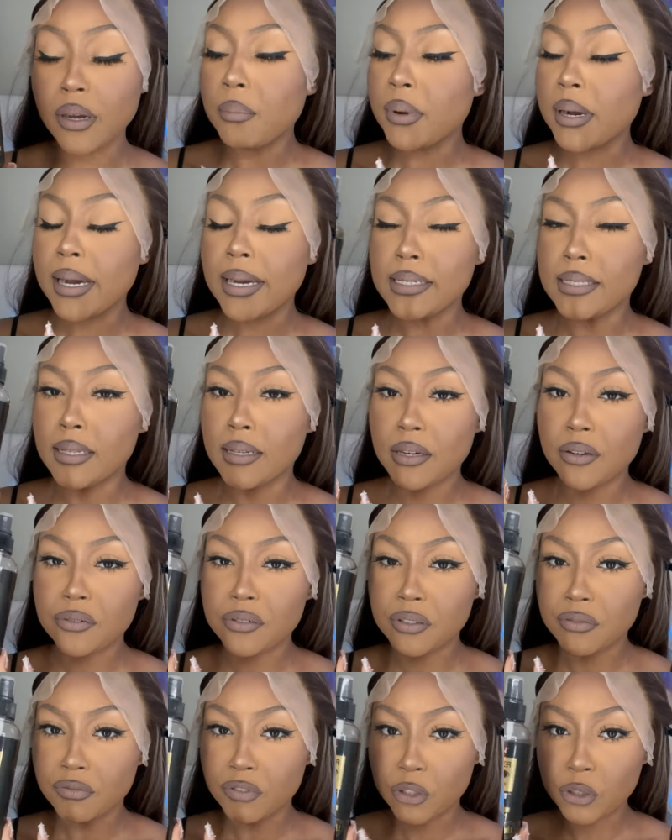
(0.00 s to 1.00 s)
But I done a
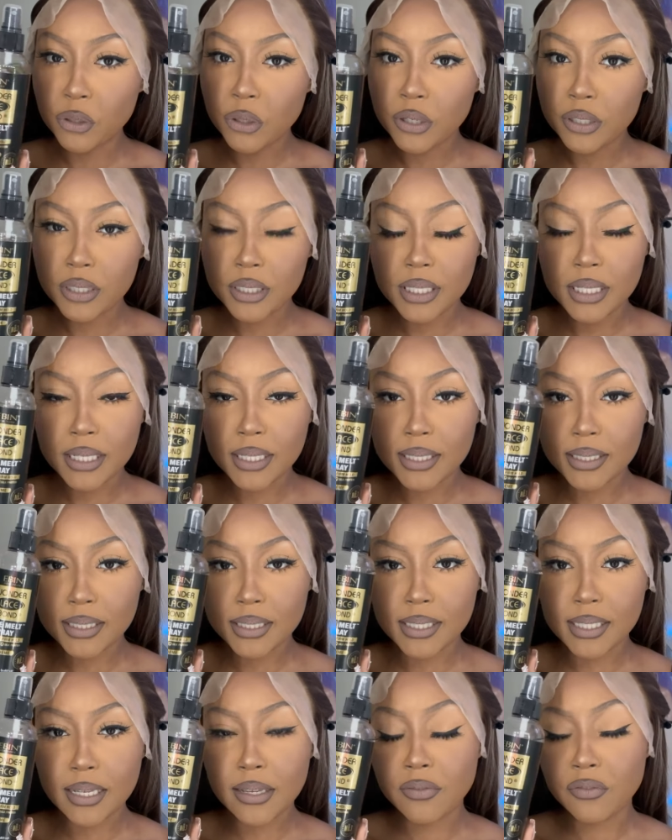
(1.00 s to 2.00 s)
review on
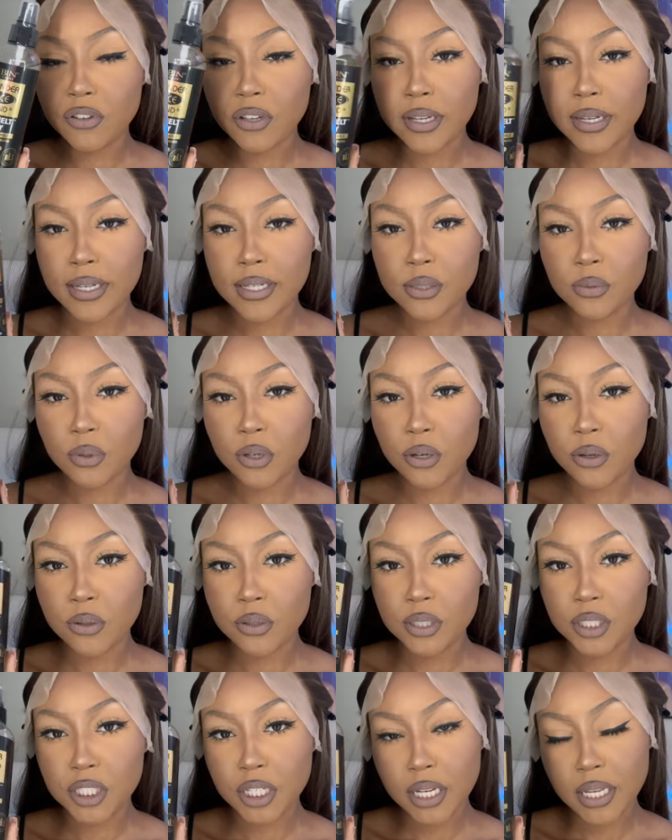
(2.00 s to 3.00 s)
this if you guys wanna go
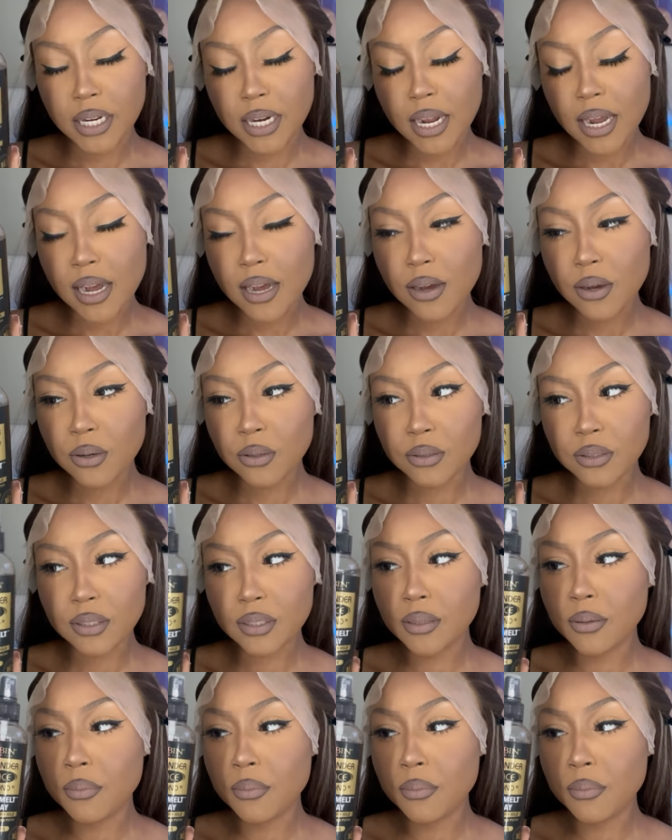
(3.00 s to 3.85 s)
and check it out.